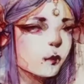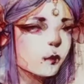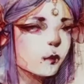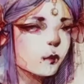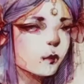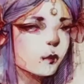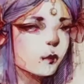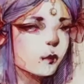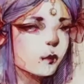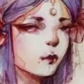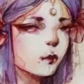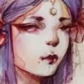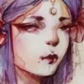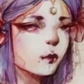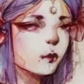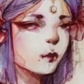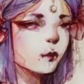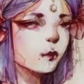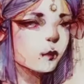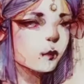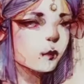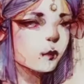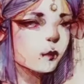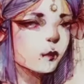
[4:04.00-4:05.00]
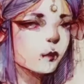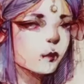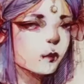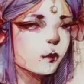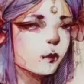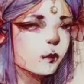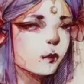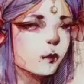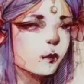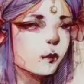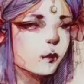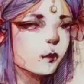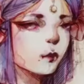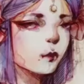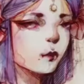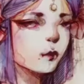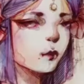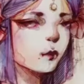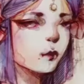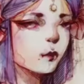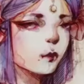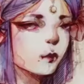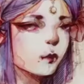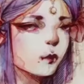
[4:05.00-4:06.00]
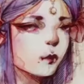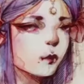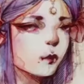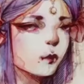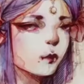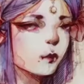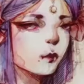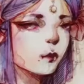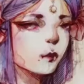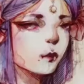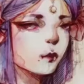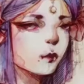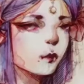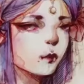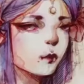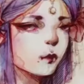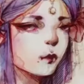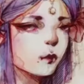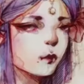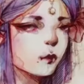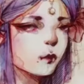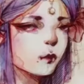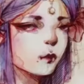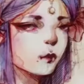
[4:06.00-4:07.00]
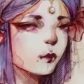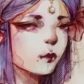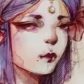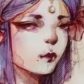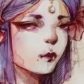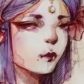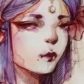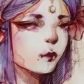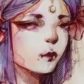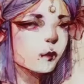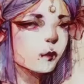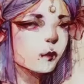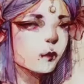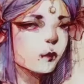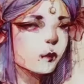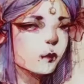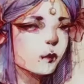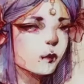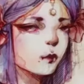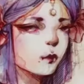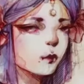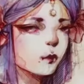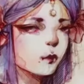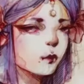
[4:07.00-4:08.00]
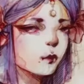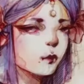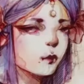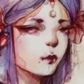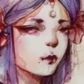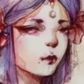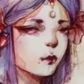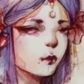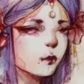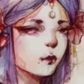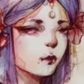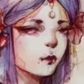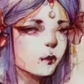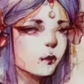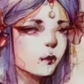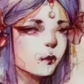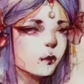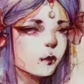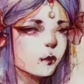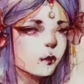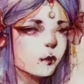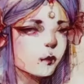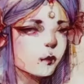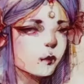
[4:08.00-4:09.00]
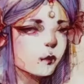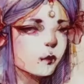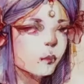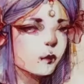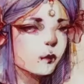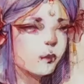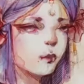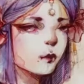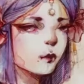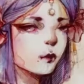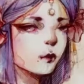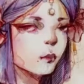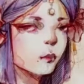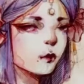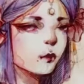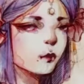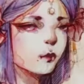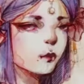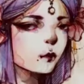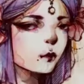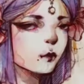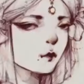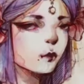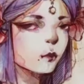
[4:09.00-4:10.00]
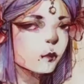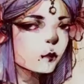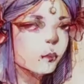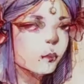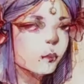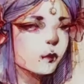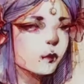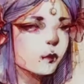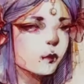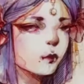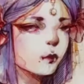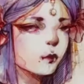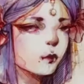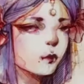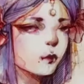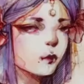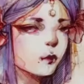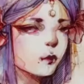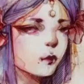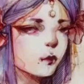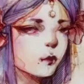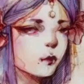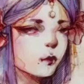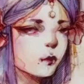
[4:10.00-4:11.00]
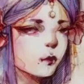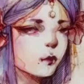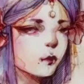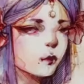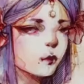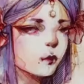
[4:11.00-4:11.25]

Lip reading: (no one is talking)